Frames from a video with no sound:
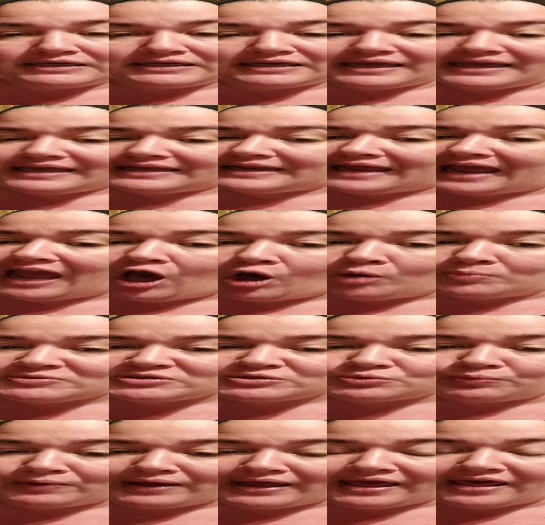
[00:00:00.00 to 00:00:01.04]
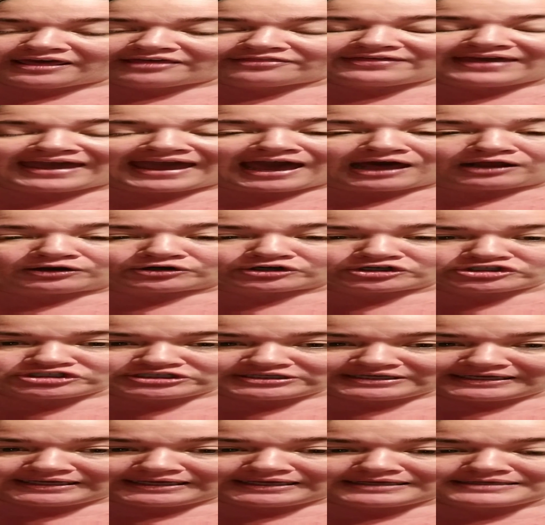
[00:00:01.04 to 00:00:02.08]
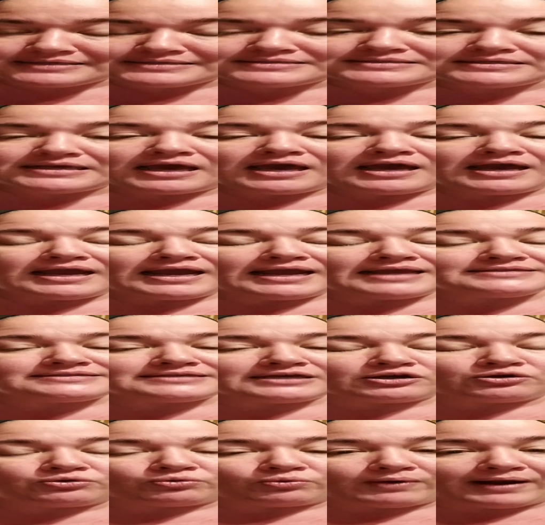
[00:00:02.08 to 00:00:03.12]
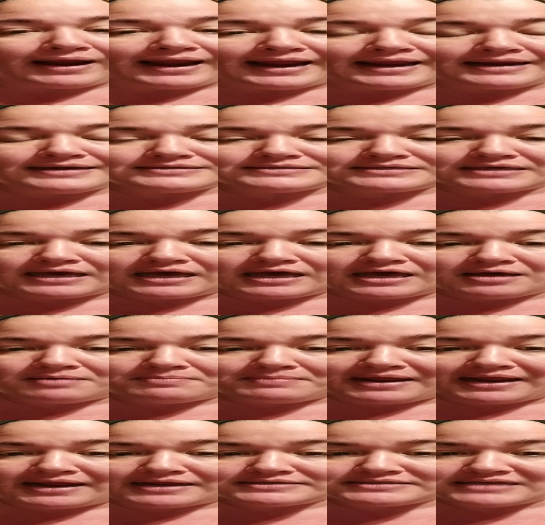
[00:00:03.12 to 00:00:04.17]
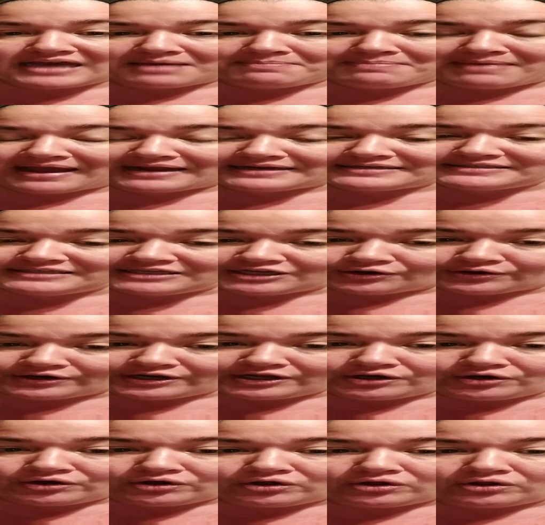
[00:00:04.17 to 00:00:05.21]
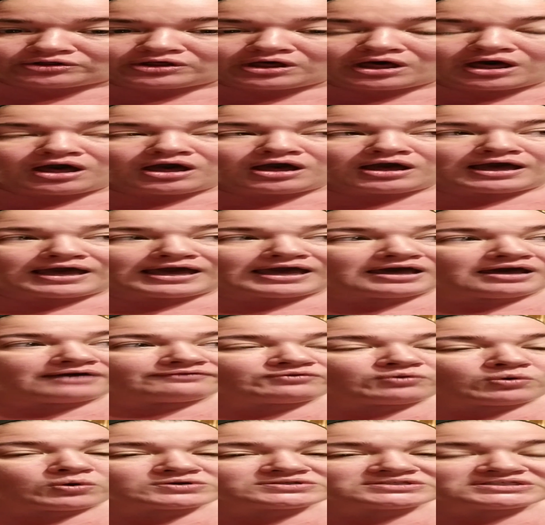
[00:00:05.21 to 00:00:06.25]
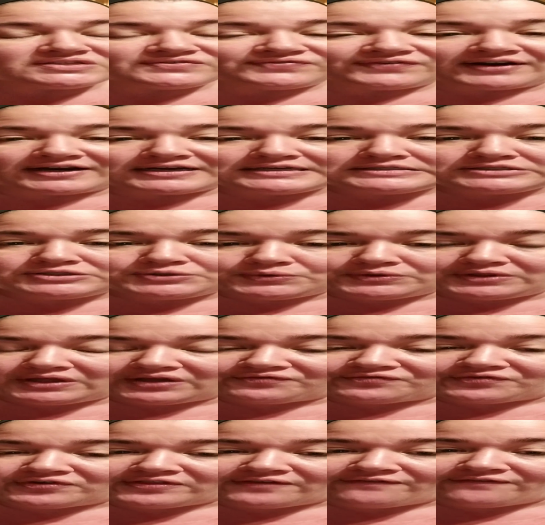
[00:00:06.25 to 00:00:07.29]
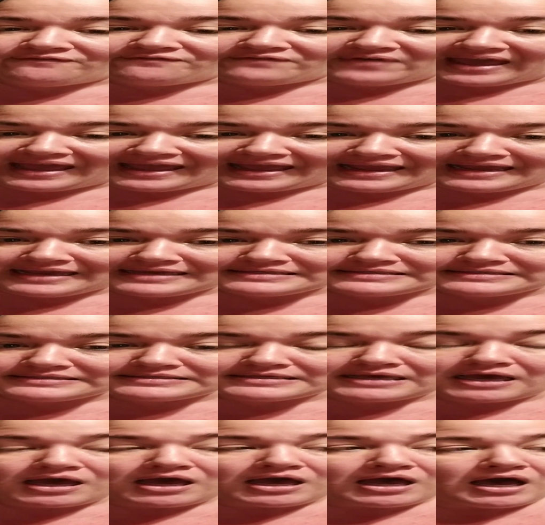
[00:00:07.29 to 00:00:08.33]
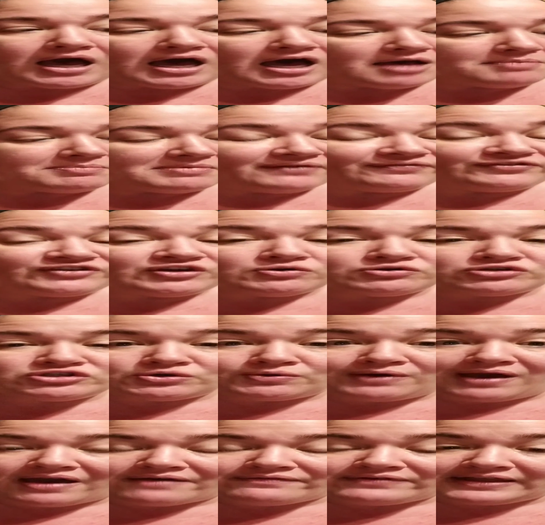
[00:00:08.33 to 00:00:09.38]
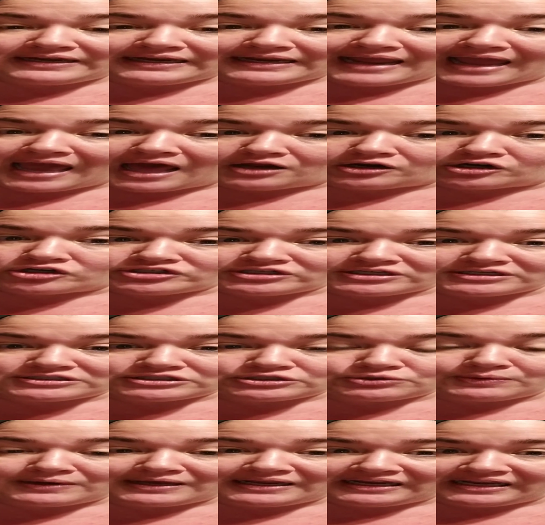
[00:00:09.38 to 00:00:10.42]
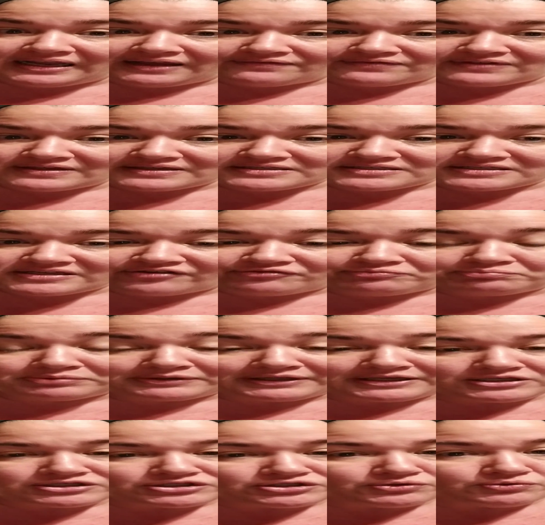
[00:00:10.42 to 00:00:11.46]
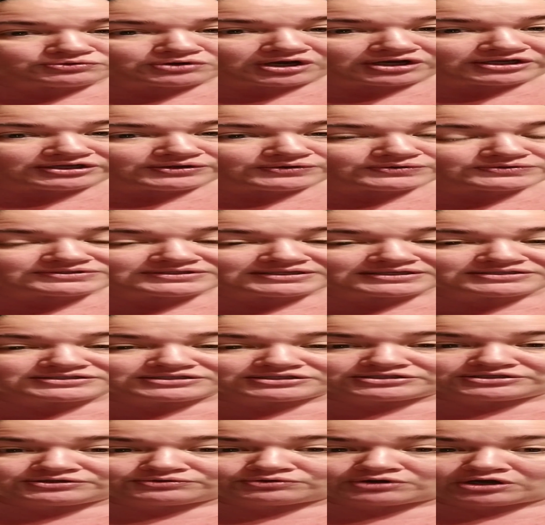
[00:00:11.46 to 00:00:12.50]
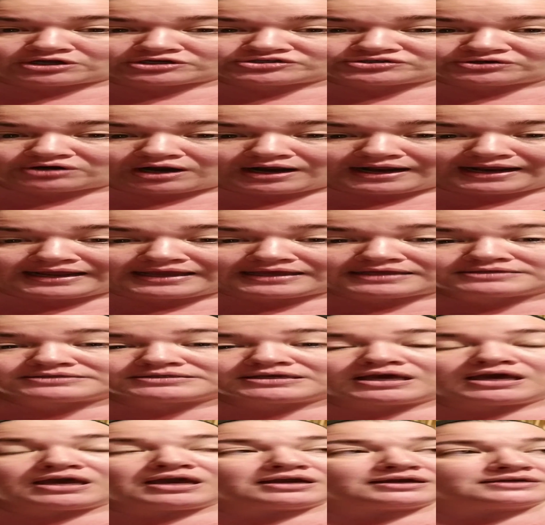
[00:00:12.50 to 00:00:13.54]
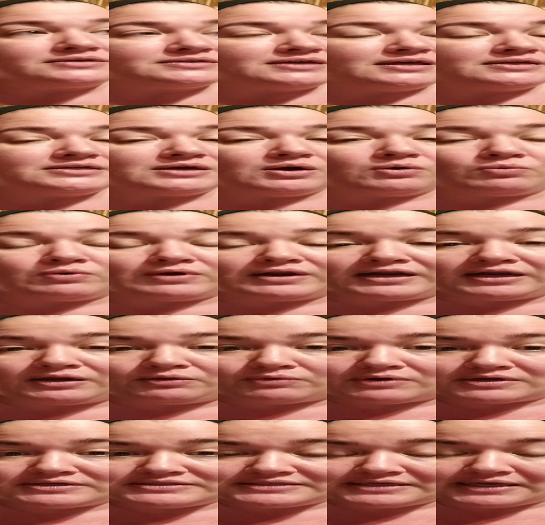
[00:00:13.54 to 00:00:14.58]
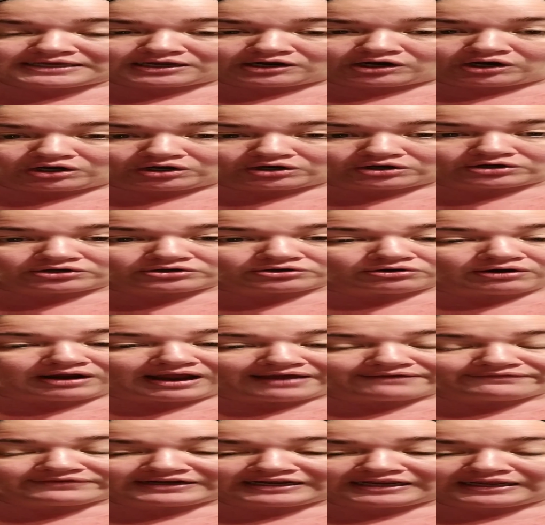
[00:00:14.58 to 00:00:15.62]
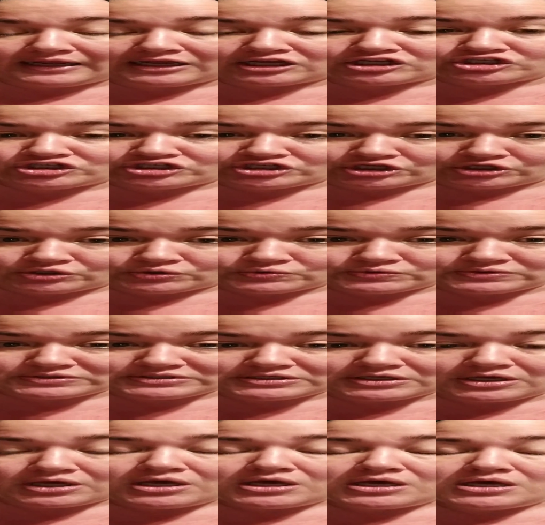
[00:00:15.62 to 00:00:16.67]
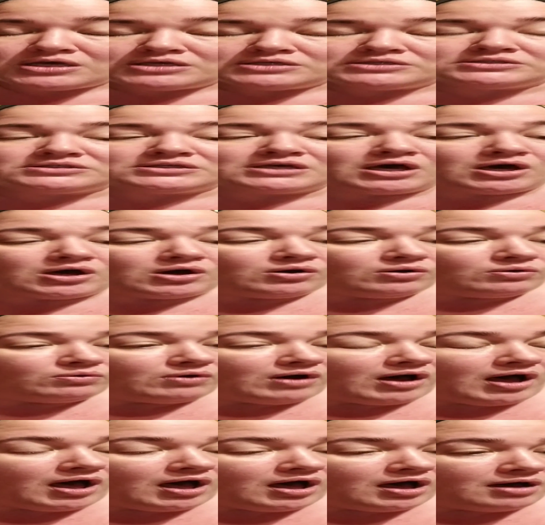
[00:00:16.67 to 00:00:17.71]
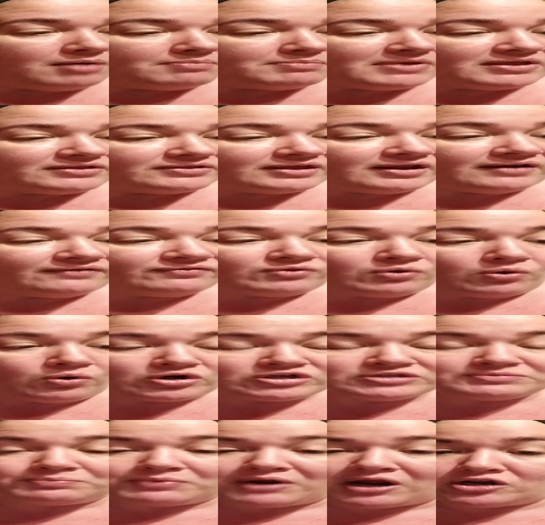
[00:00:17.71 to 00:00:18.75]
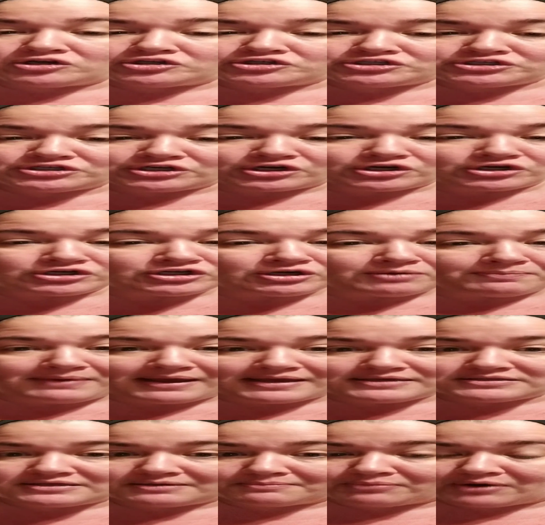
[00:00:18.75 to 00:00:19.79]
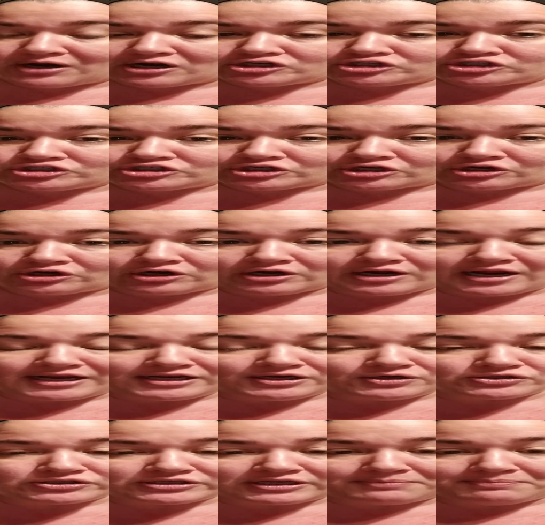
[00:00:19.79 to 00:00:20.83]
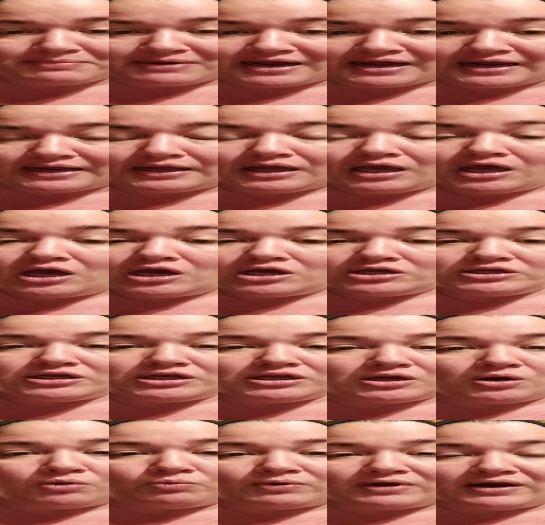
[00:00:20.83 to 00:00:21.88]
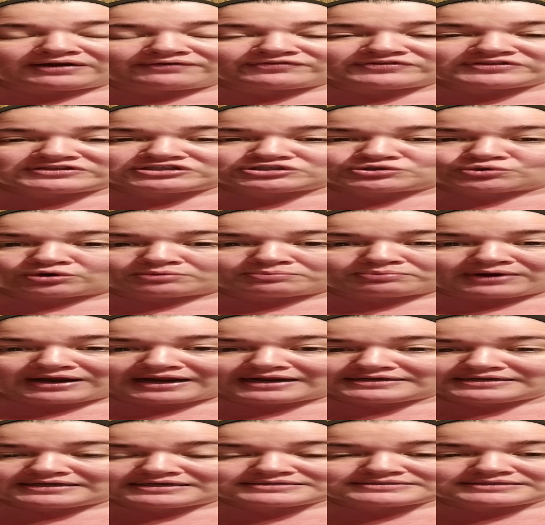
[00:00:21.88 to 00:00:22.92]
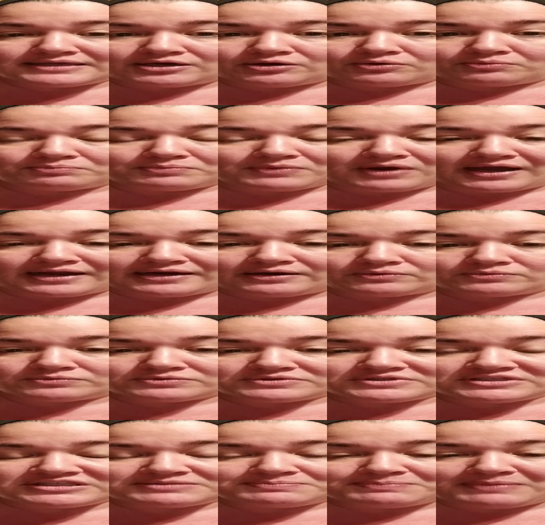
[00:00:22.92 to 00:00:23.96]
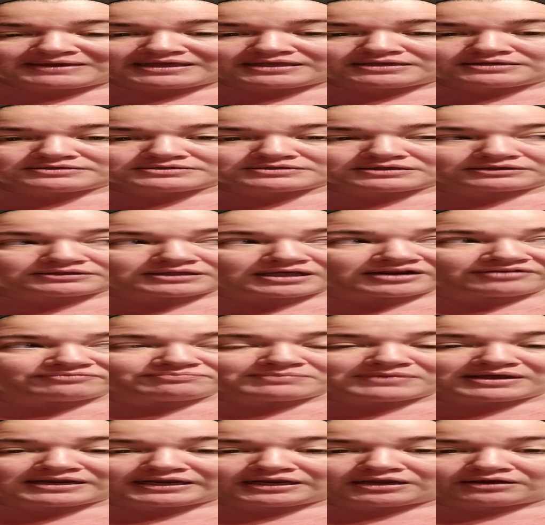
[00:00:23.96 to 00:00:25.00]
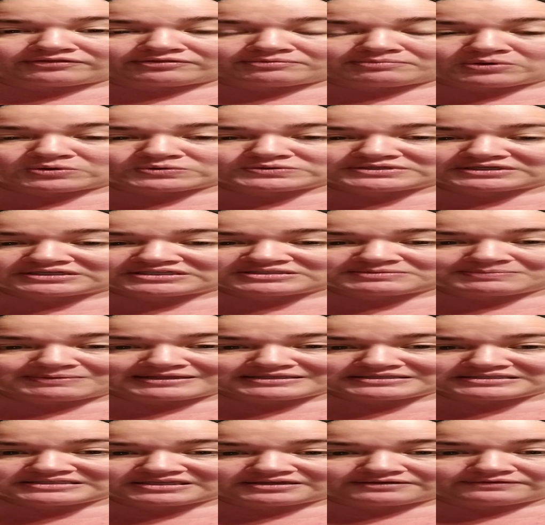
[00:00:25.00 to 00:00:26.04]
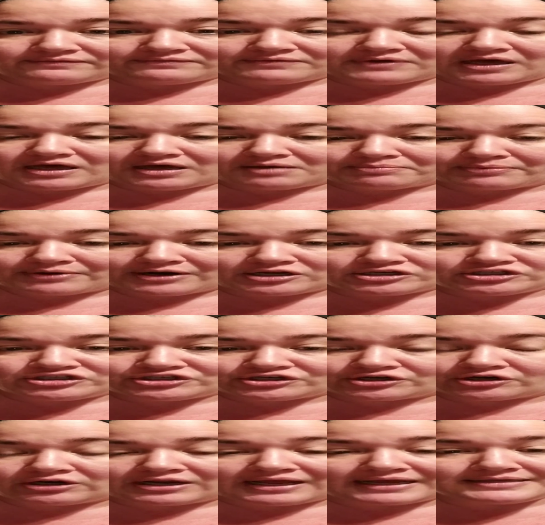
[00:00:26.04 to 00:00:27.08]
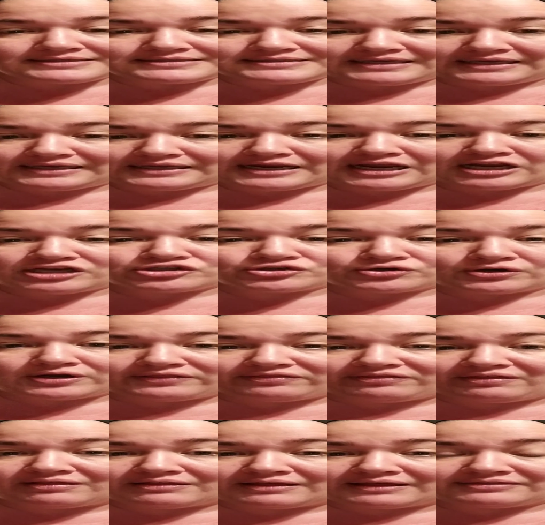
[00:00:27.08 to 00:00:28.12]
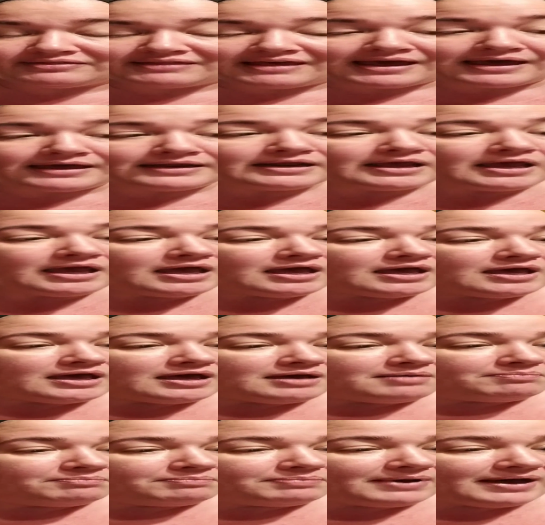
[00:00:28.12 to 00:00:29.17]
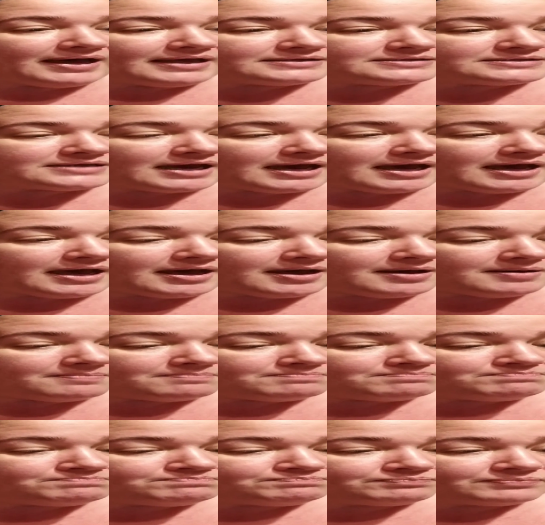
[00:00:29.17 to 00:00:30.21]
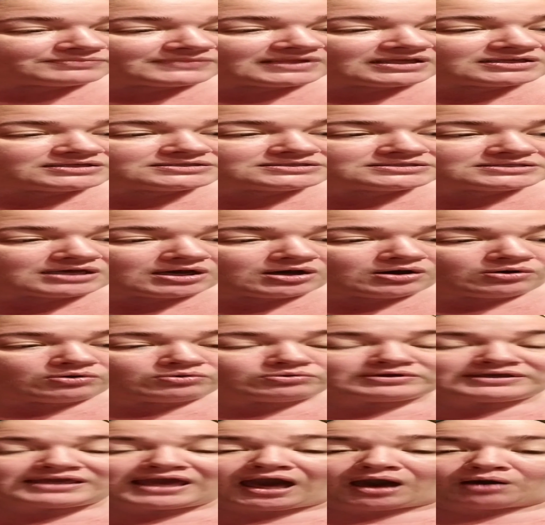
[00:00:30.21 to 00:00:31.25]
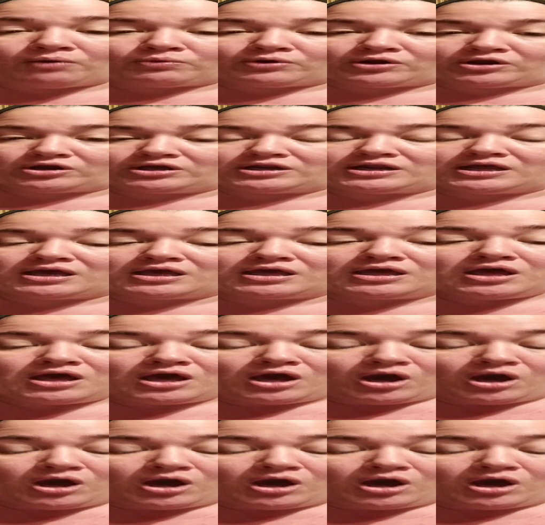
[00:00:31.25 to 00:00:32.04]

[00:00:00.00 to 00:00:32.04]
it helps with allergies. It's a great antibacterial. Of course, it's very soothing for the face. If you do have any allergies to any of this stuff, please do not use this and do not try it because I don't want anyone to get hurt or have any issues. So, and then of course, brown sugar, your basic brown sugar. And I usually buy, whatever the store brand is. I don't spend a lot of money on the most expensive brown sugar like C&H or anything like that. But, So yeah, we're gonna